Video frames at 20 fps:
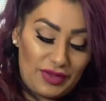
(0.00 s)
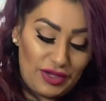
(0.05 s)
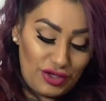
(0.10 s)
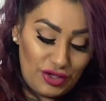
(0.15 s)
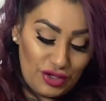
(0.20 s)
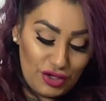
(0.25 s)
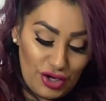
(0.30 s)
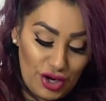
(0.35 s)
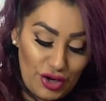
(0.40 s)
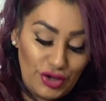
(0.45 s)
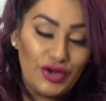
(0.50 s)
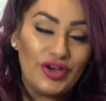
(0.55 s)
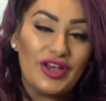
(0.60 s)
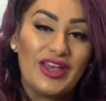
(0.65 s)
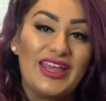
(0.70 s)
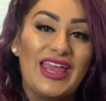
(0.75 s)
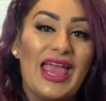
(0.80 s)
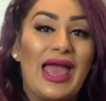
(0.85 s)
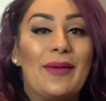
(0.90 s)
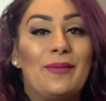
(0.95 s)
you know you
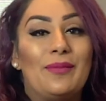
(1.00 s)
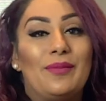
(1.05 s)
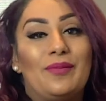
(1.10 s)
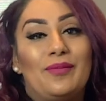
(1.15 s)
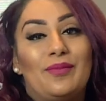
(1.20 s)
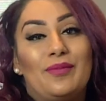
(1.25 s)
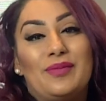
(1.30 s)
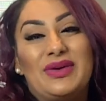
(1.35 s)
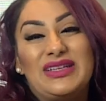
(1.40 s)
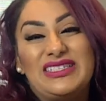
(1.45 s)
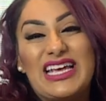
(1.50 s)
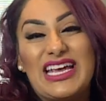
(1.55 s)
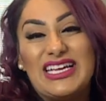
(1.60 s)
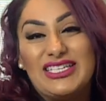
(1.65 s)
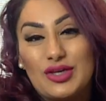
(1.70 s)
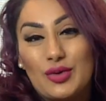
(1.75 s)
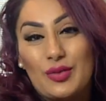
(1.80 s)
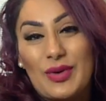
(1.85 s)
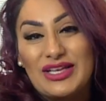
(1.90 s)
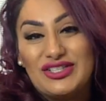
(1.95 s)
can get
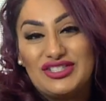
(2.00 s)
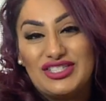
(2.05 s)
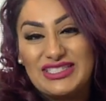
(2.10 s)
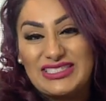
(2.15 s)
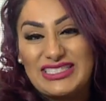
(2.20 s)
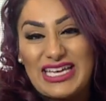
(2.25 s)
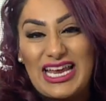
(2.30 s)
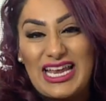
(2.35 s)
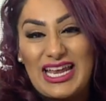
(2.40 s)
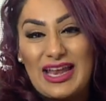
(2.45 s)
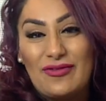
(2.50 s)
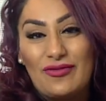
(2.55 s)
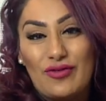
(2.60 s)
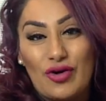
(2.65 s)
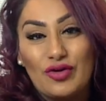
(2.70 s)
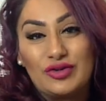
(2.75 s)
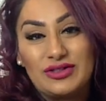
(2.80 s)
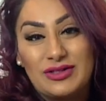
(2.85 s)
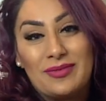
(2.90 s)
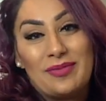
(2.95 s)
potato wedges in a
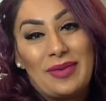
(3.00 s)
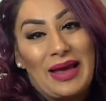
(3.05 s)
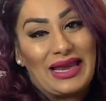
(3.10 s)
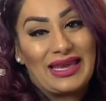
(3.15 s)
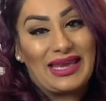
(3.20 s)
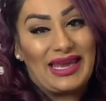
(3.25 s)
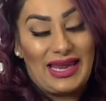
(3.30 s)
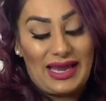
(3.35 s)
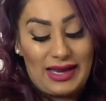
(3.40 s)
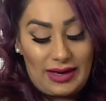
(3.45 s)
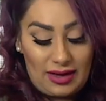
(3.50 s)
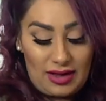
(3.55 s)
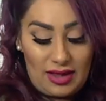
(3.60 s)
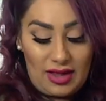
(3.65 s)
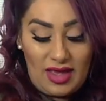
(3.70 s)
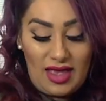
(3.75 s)
frozen packet,